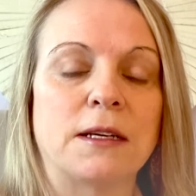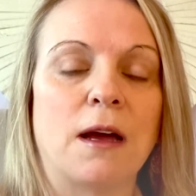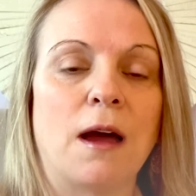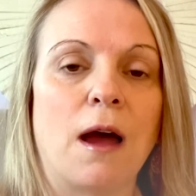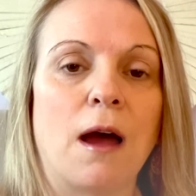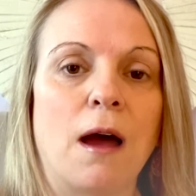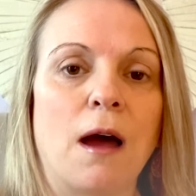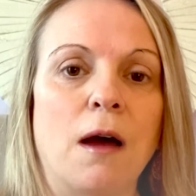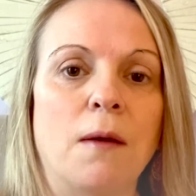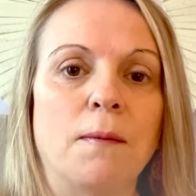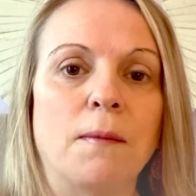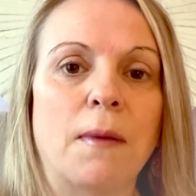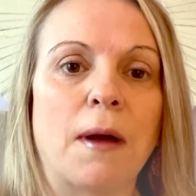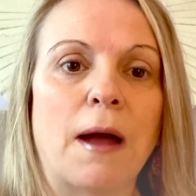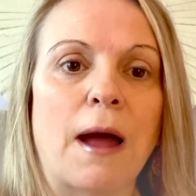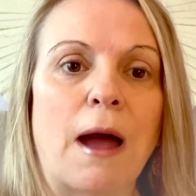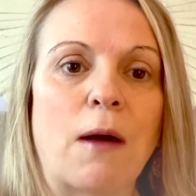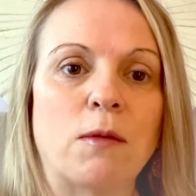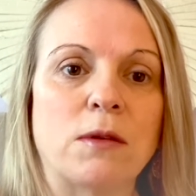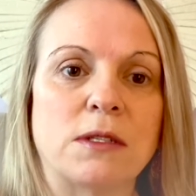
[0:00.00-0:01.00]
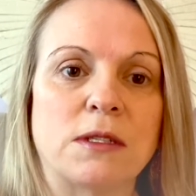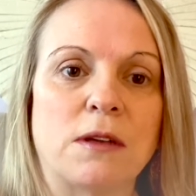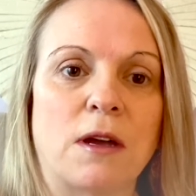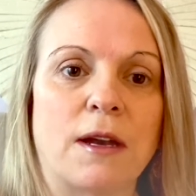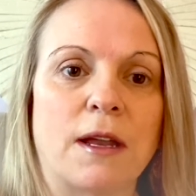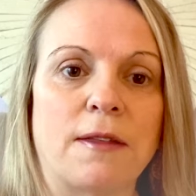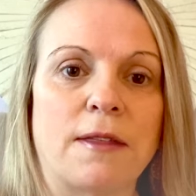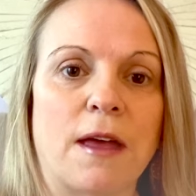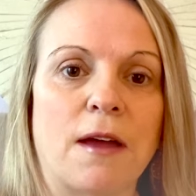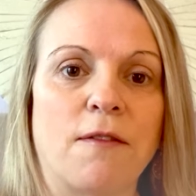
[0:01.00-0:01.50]
I was not
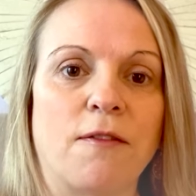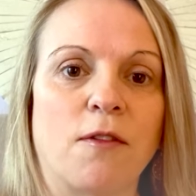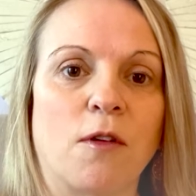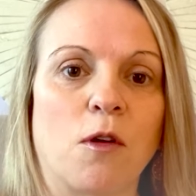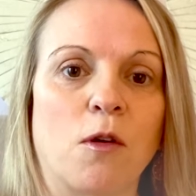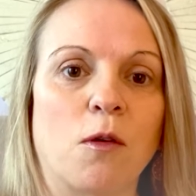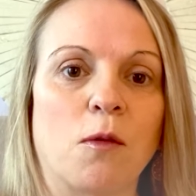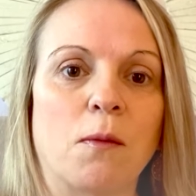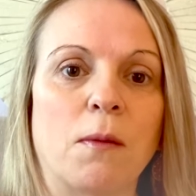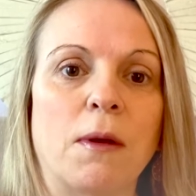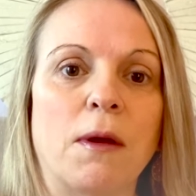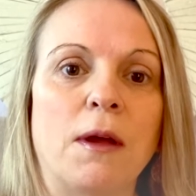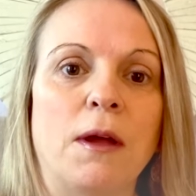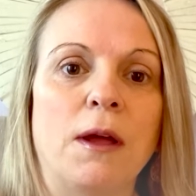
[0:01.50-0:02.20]
at that firm